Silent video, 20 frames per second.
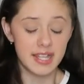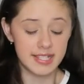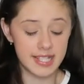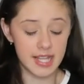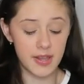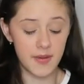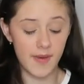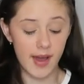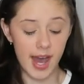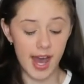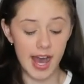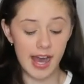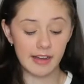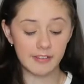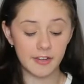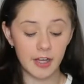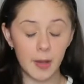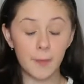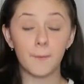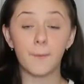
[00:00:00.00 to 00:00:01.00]
So you
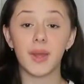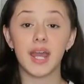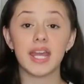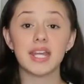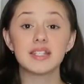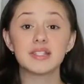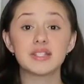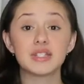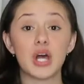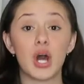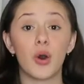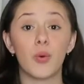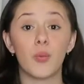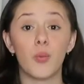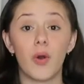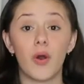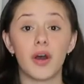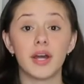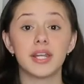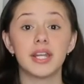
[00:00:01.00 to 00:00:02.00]
have a base, a
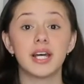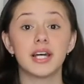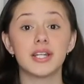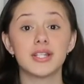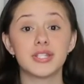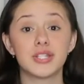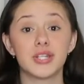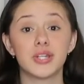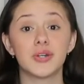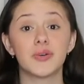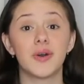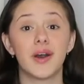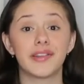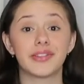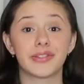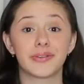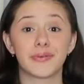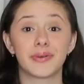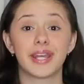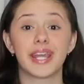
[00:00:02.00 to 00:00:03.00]
1, a 2,
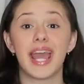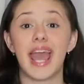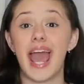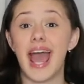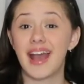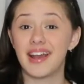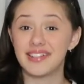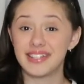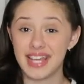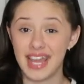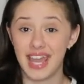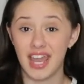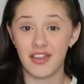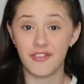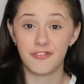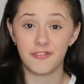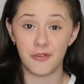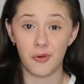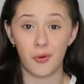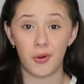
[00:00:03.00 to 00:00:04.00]
a 3, and
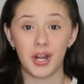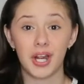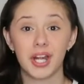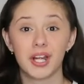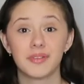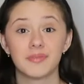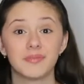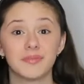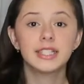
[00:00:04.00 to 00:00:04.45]
a 4.